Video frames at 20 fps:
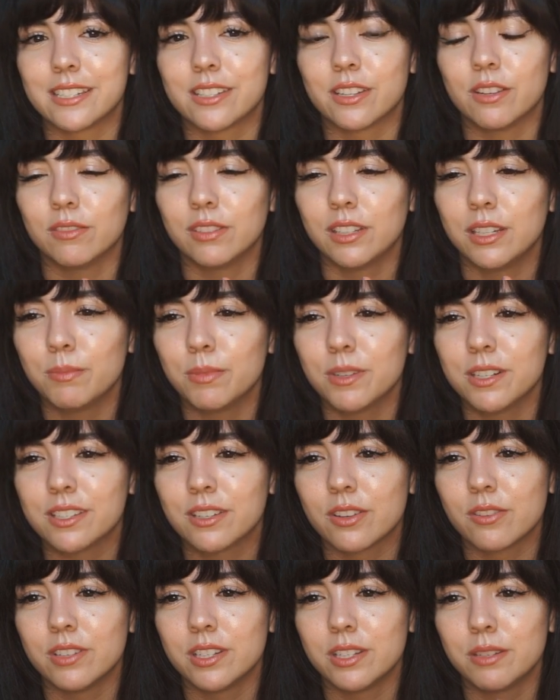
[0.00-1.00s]
So Libra is
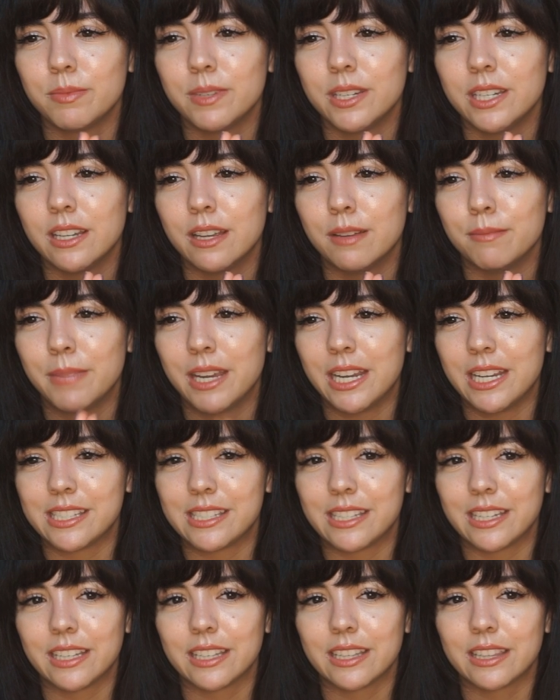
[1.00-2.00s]
going to be
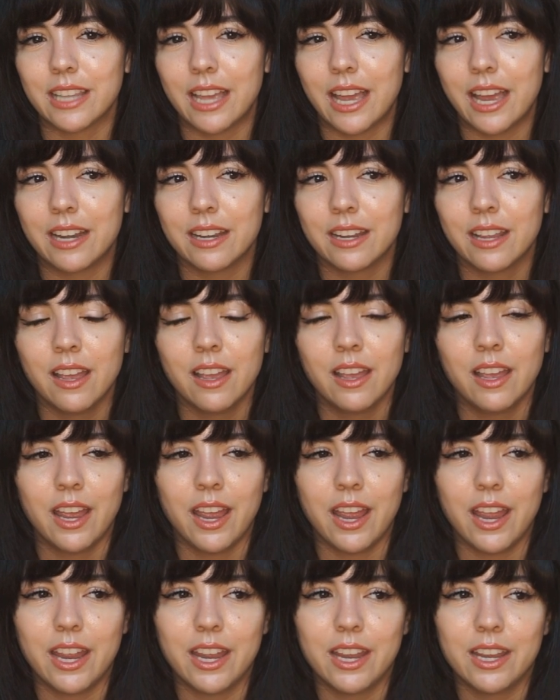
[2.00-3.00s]
amazing at that.
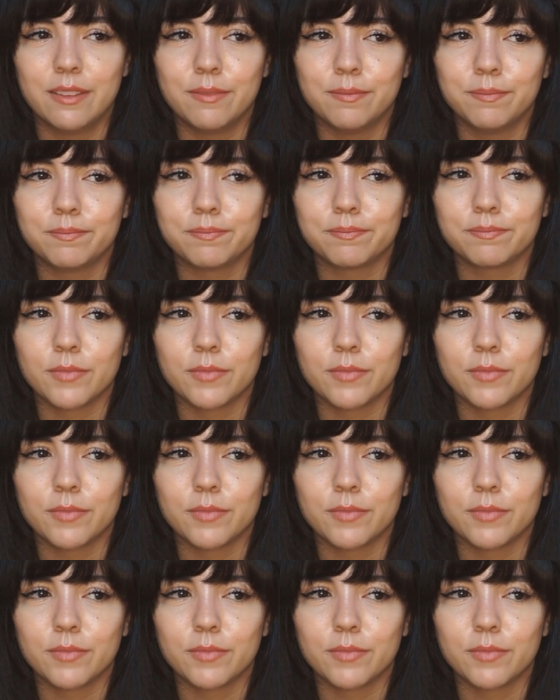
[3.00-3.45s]
And